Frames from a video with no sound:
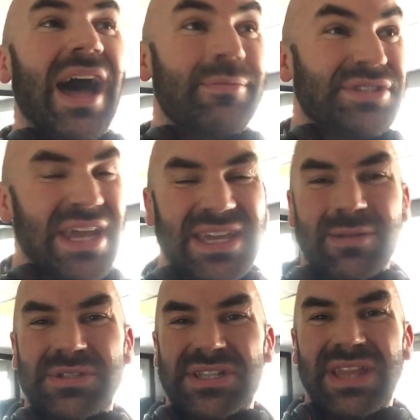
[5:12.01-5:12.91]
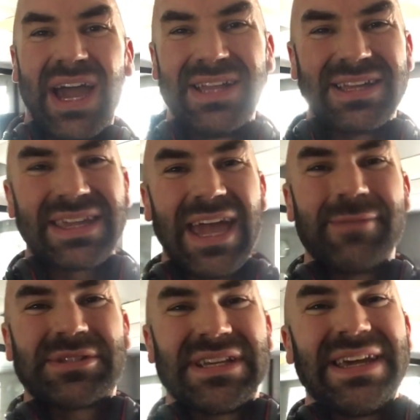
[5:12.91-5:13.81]
I'm taking him to see the Highland
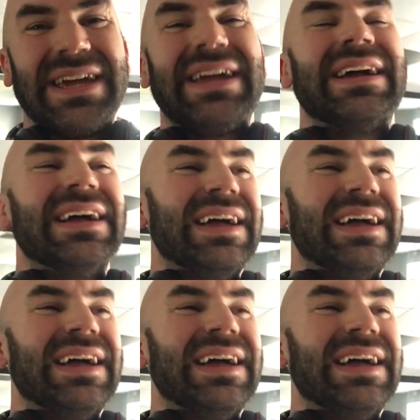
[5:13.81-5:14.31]
Games today.